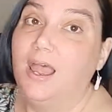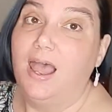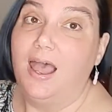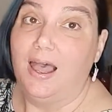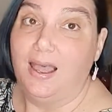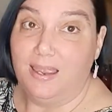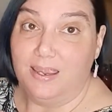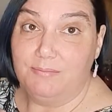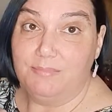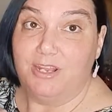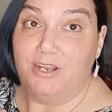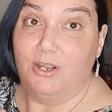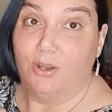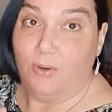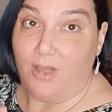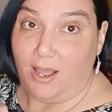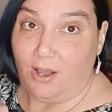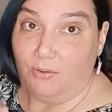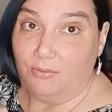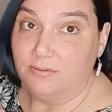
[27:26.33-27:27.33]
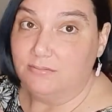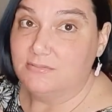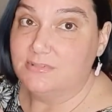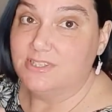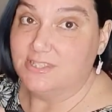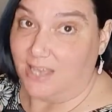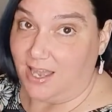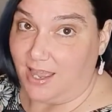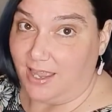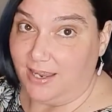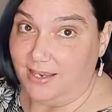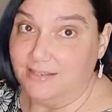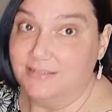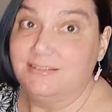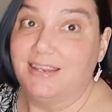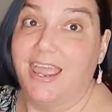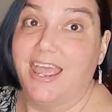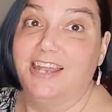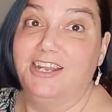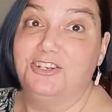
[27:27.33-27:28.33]
I am going to go outside
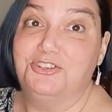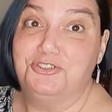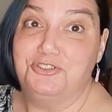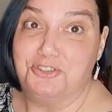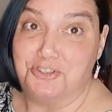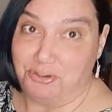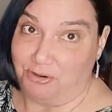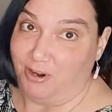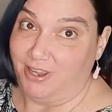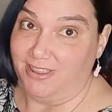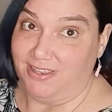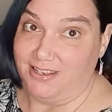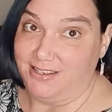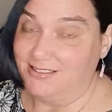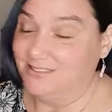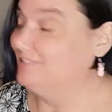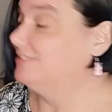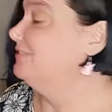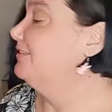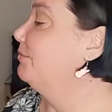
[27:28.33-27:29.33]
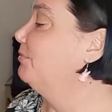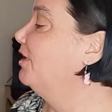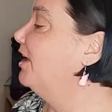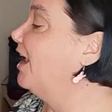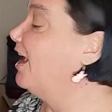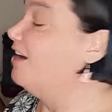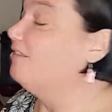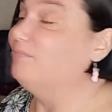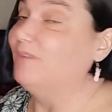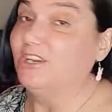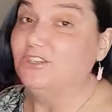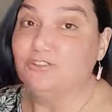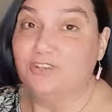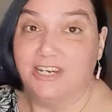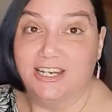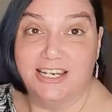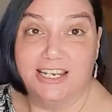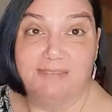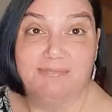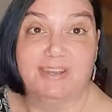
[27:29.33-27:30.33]
and enjoy this. I'm going to have my
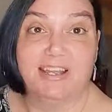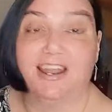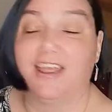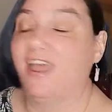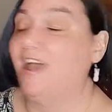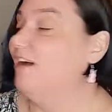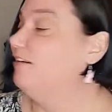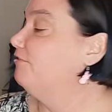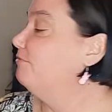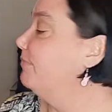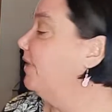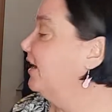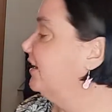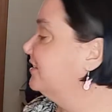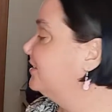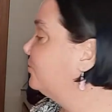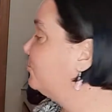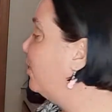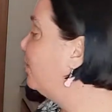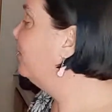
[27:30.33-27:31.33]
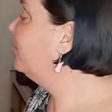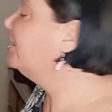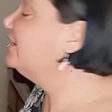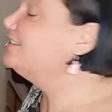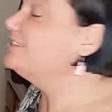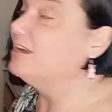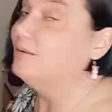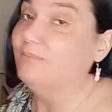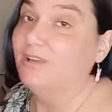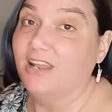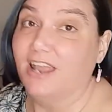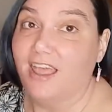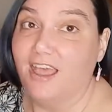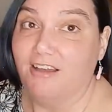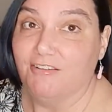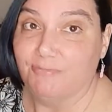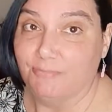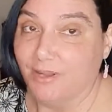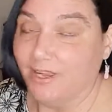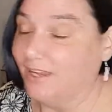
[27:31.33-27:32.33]
drink, I'm going to have my strawberries, I'm going to
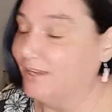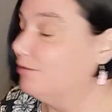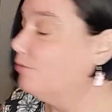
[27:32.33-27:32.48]
have my